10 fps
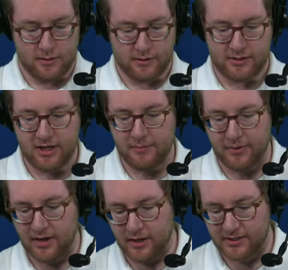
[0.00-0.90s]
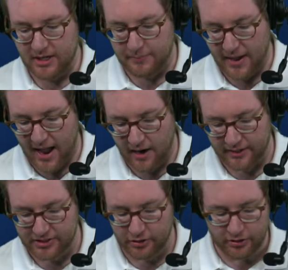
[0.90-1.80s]
T
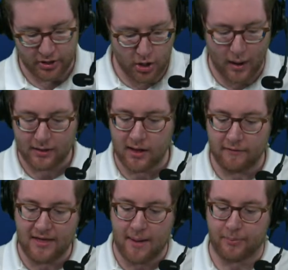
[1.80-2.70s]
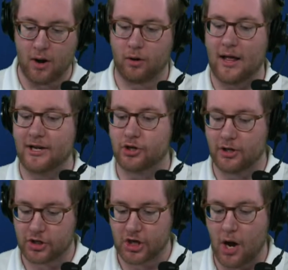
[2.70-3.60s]
Paris, you're new. I love that, bro. Glad you're on
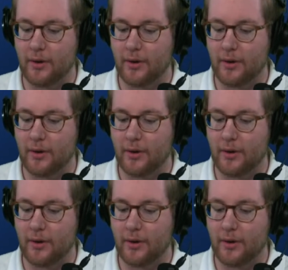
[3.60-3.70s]
the show.